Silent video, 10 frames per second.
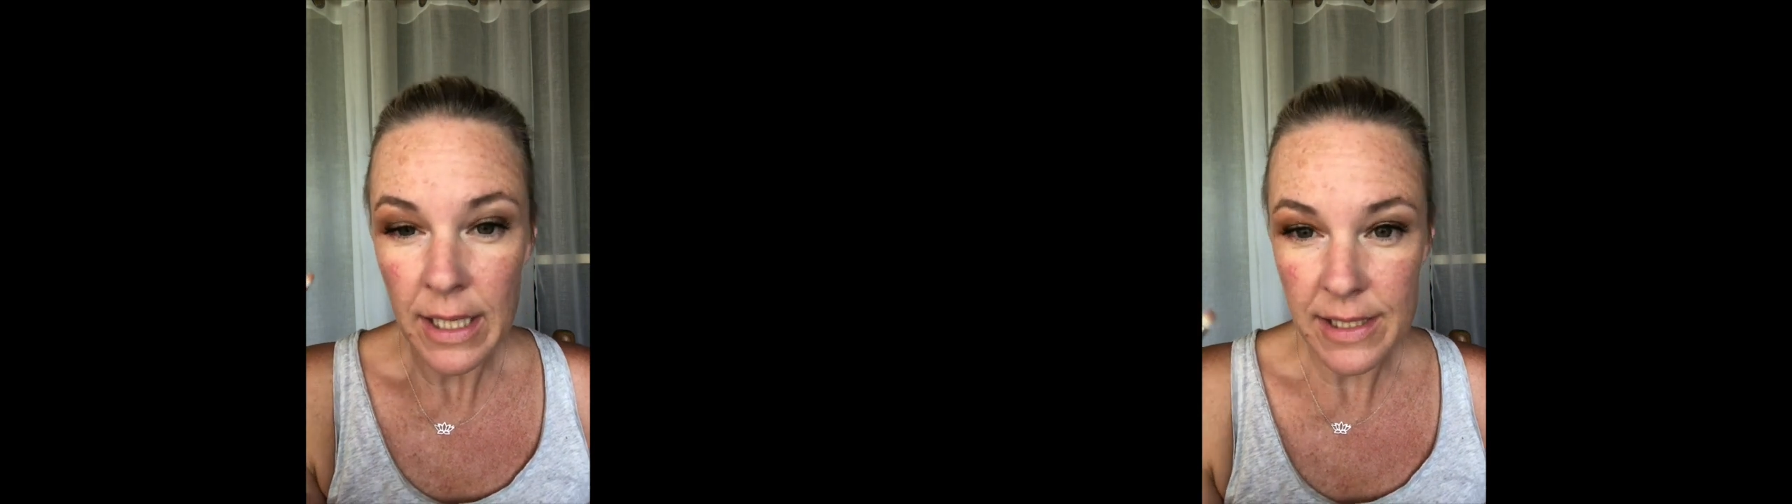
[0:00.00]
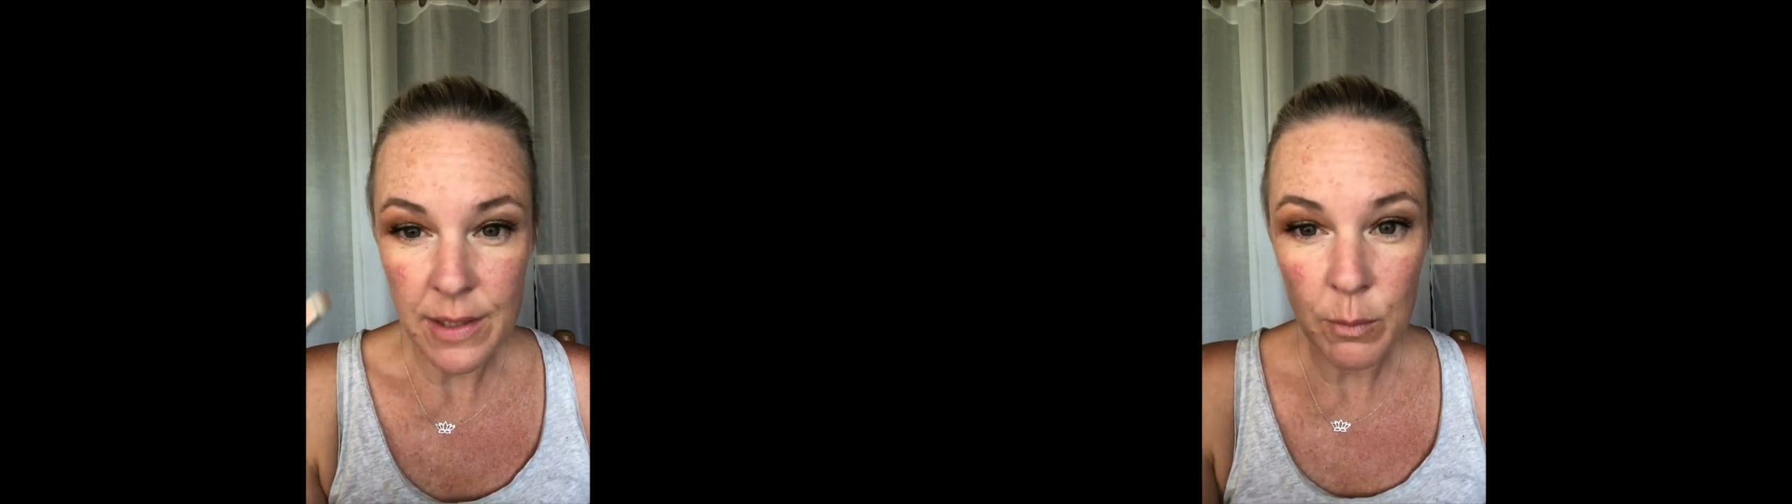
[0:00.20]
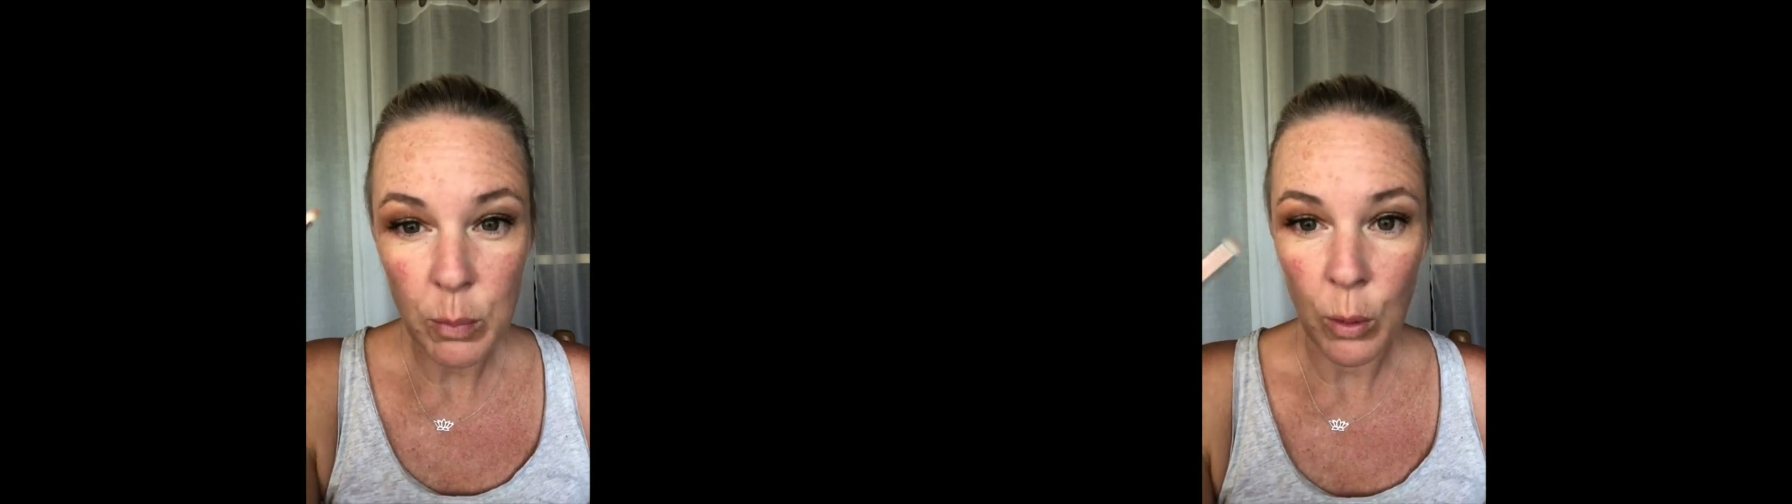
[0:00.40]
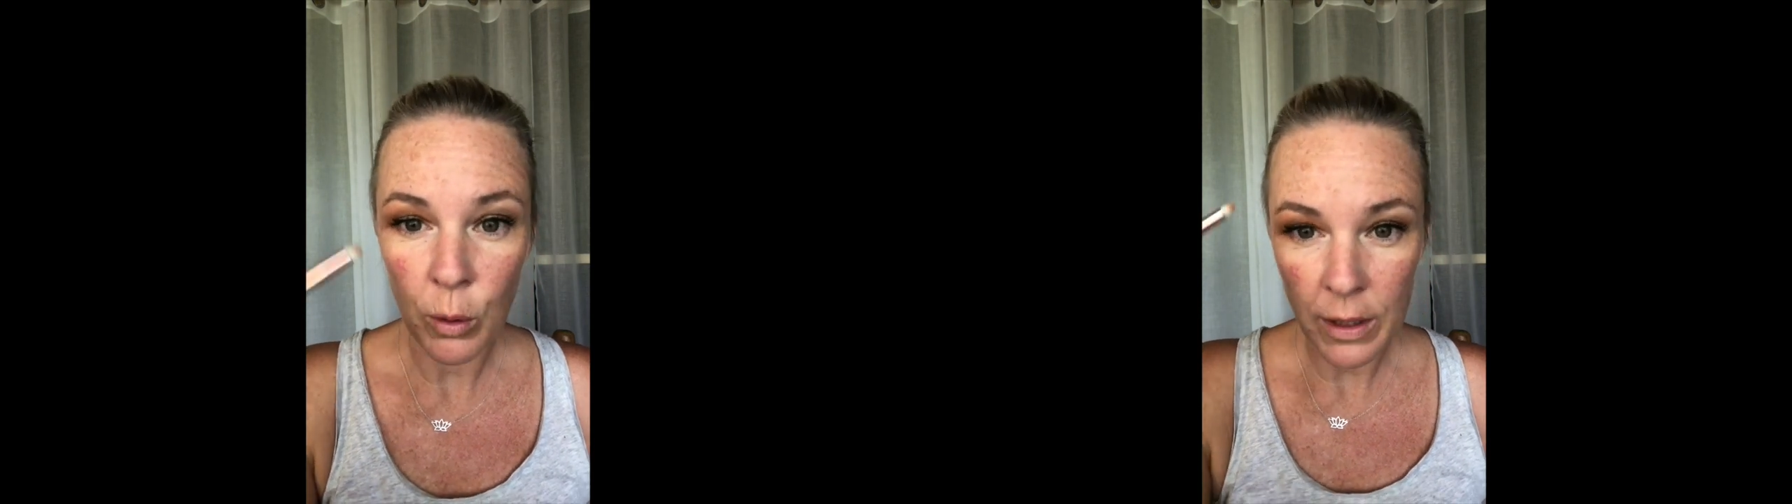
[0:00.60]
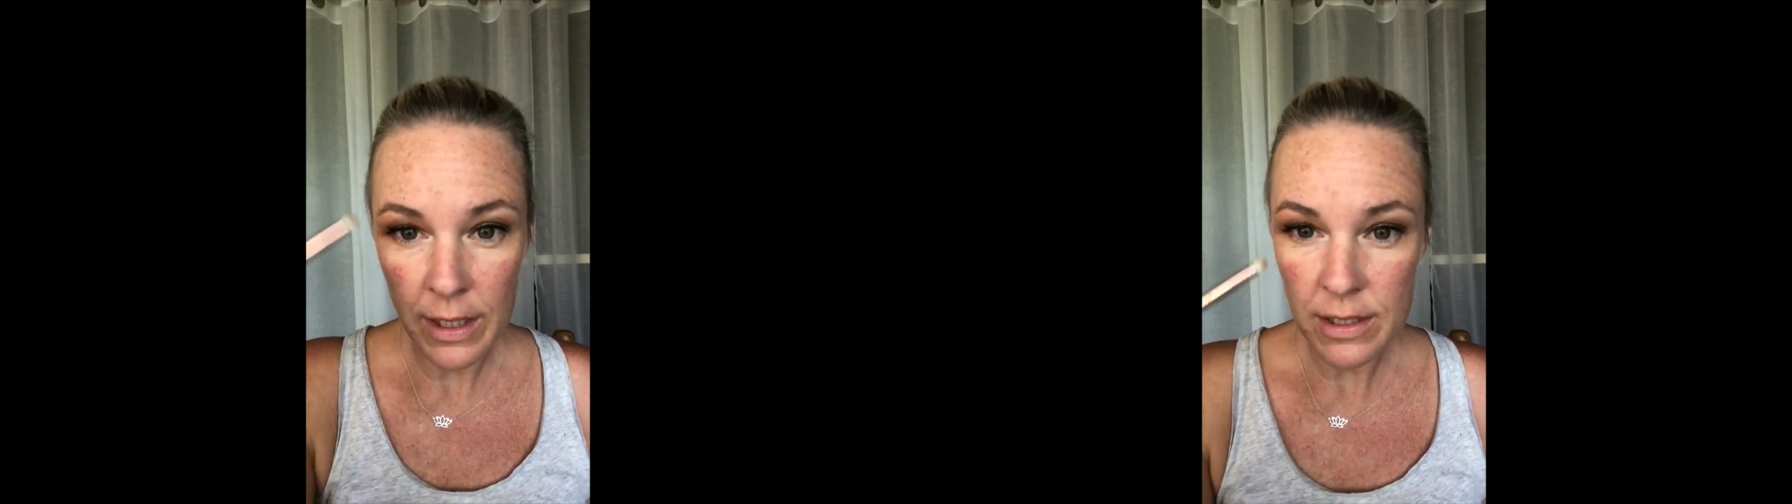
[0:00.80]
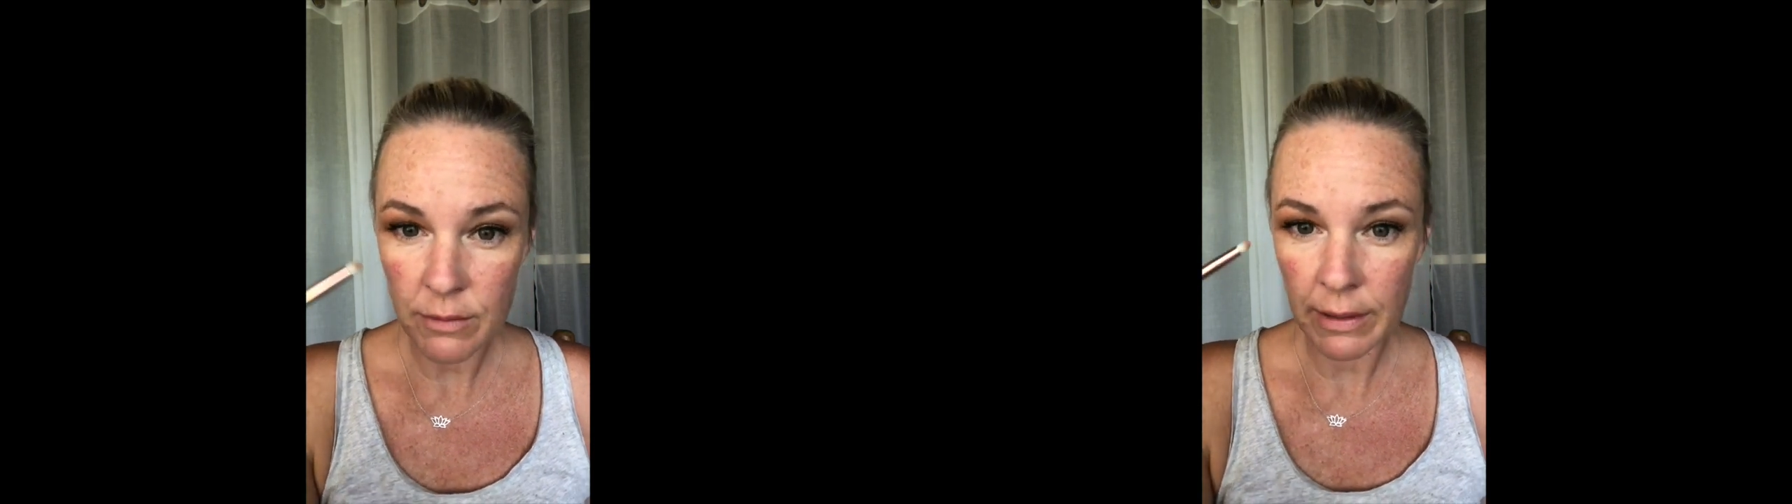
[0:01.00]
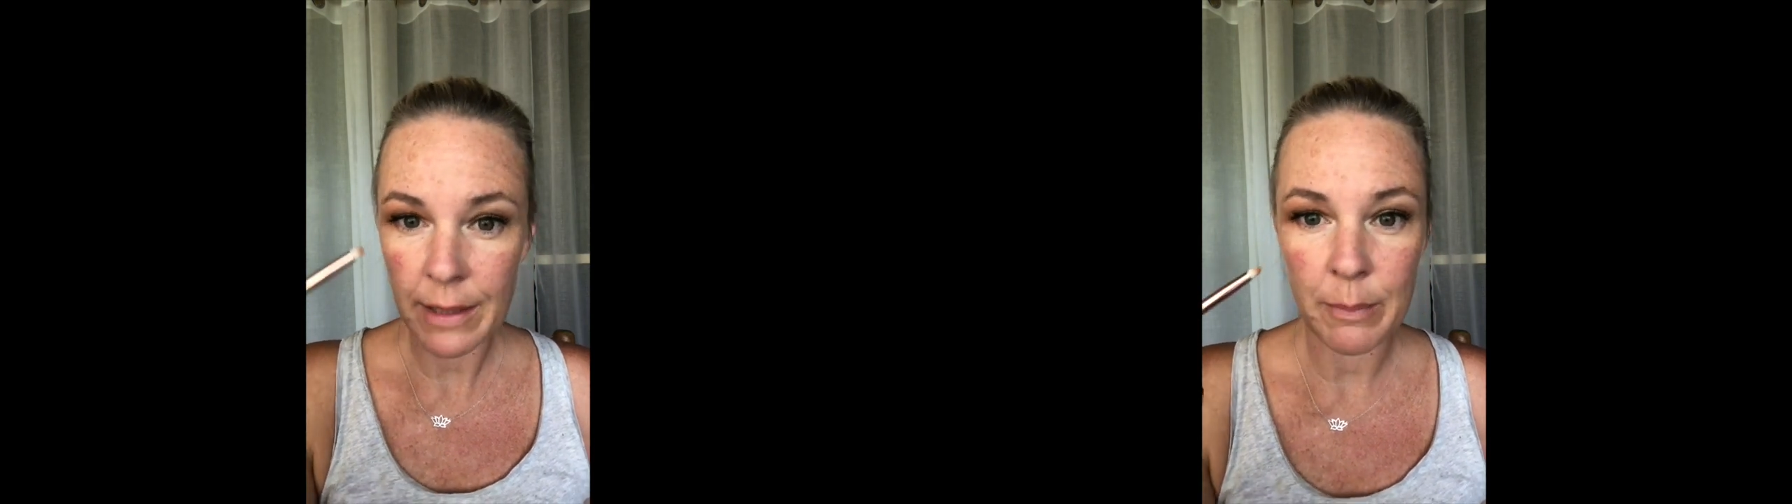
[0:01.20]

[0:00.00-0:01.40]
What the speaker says: is important to really